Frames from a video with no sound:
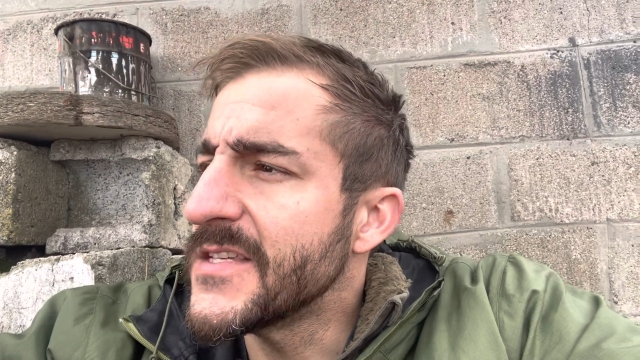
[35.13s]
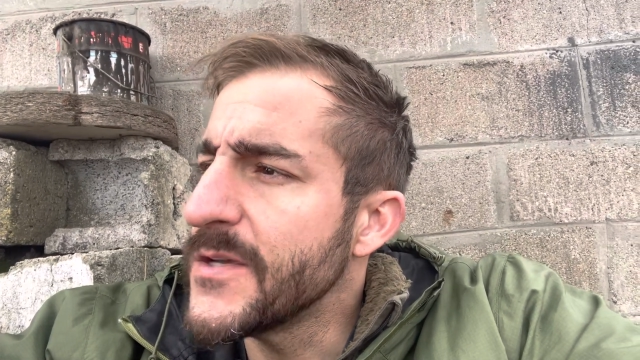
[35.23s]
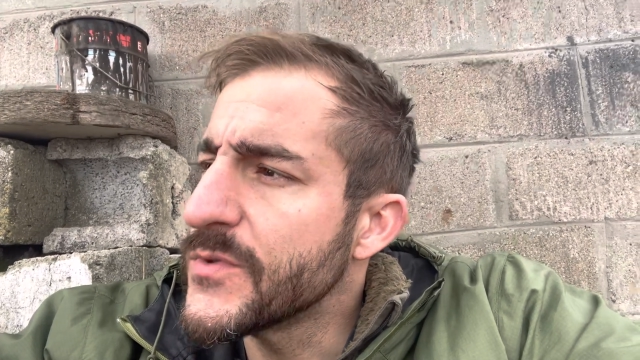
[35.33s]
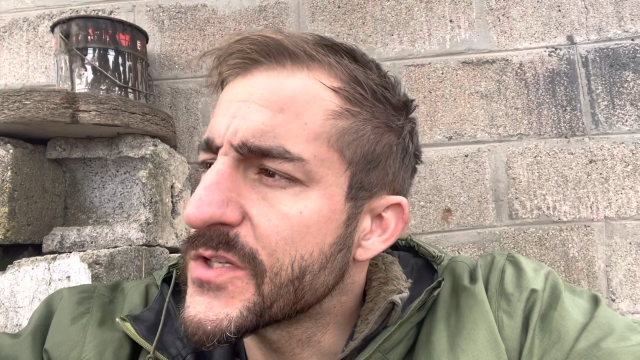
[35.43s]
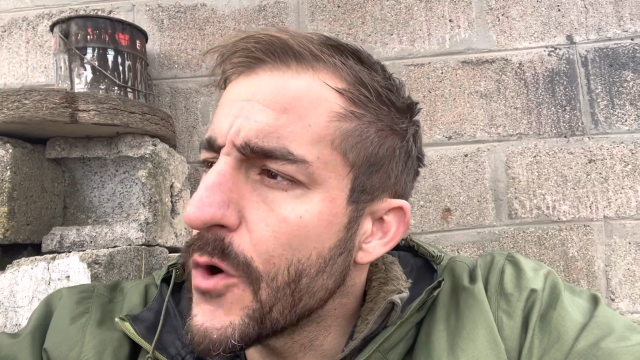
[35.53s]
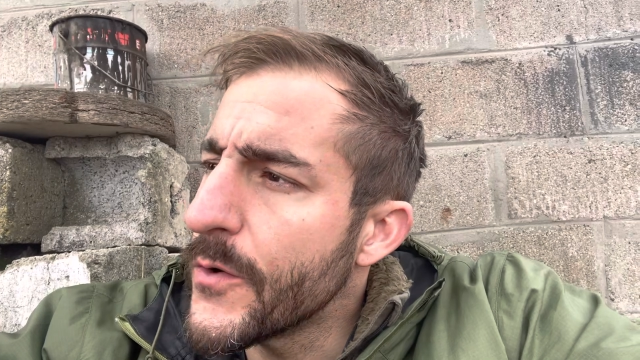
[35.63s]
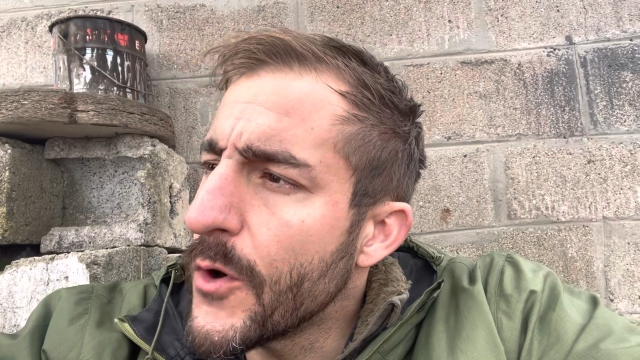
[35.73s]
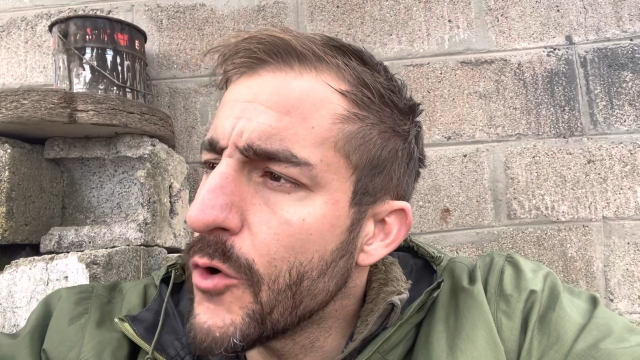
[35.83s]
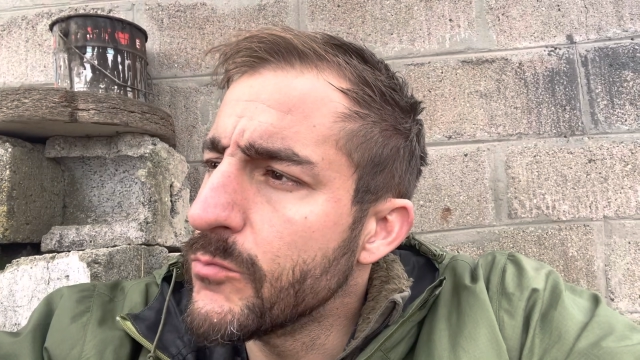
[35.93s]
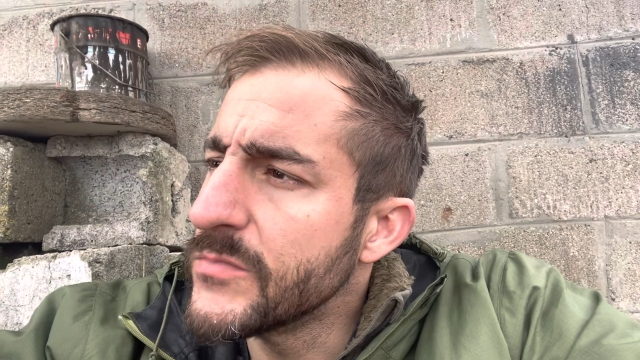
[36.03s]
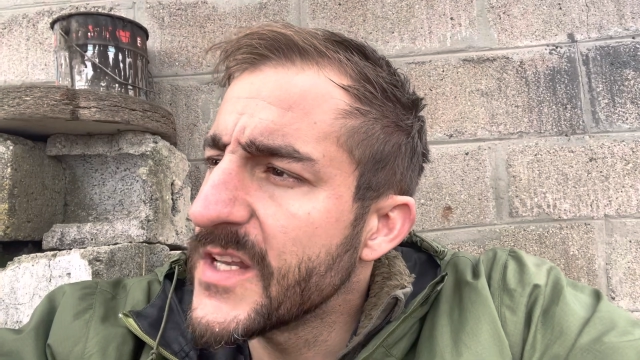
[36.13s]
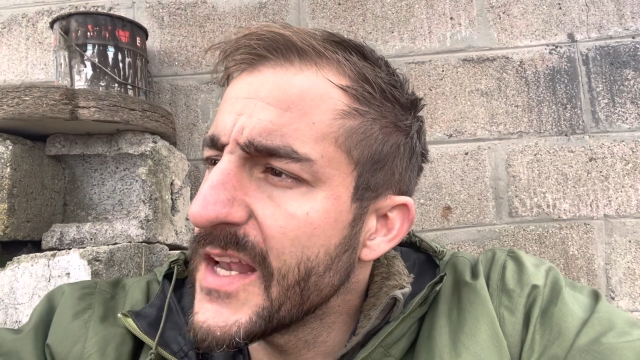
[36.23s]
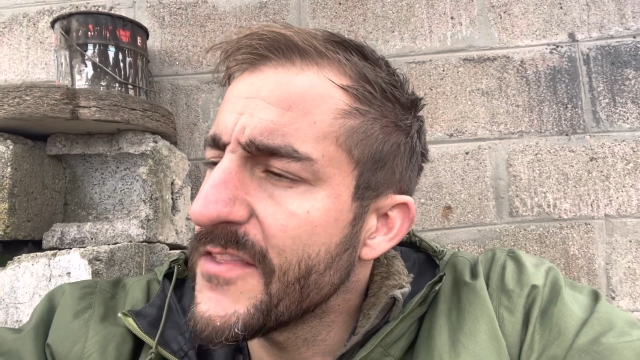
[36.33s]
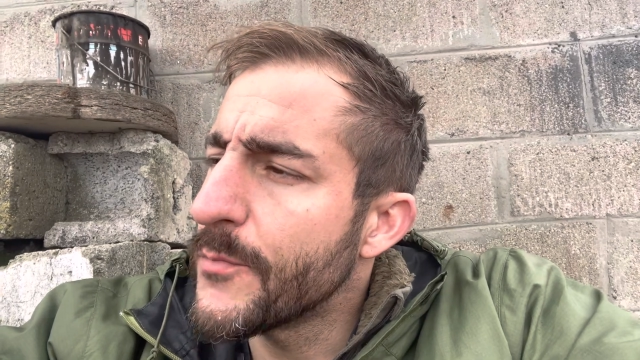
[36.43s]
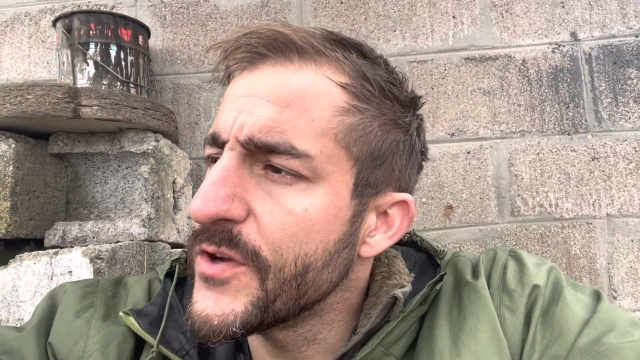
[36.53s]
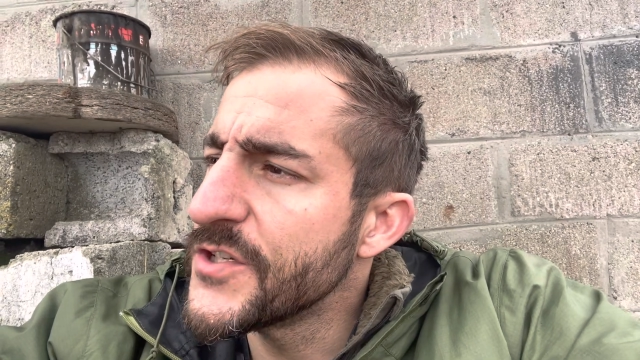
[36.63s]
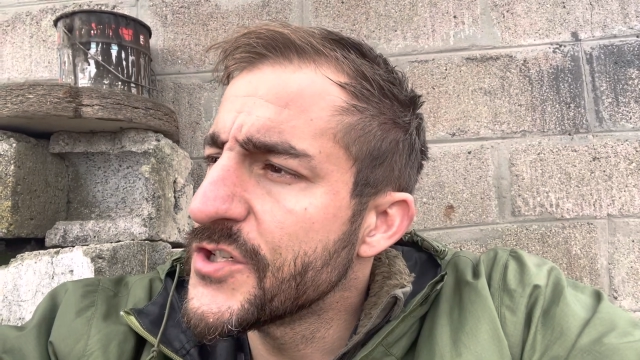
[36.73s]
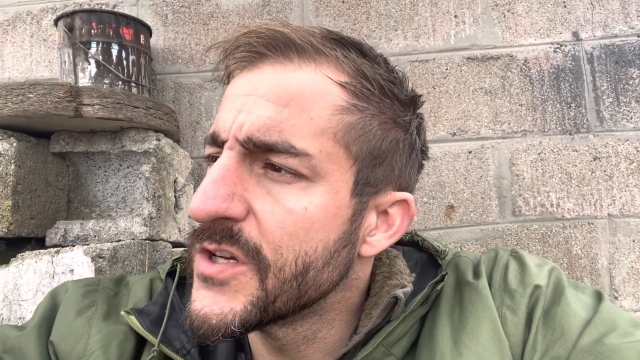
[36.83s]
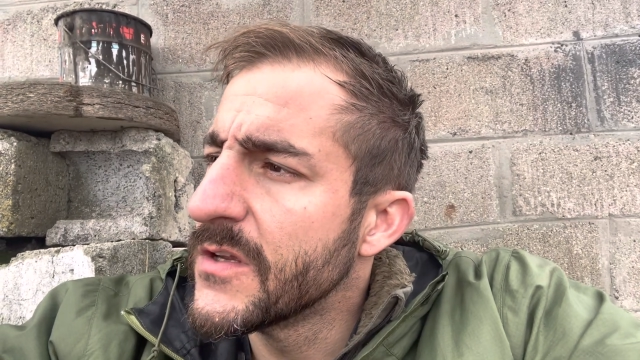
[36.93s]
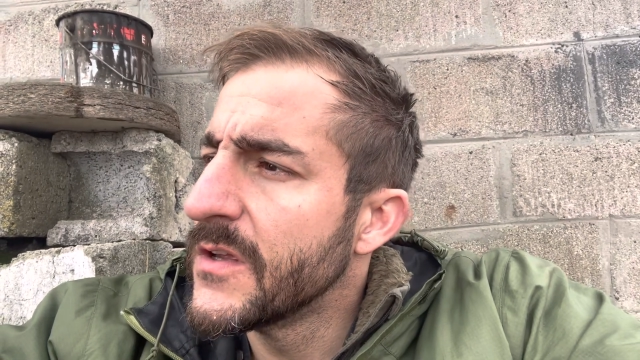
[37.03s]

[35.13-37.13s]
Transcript: He was going home to Lethbridge,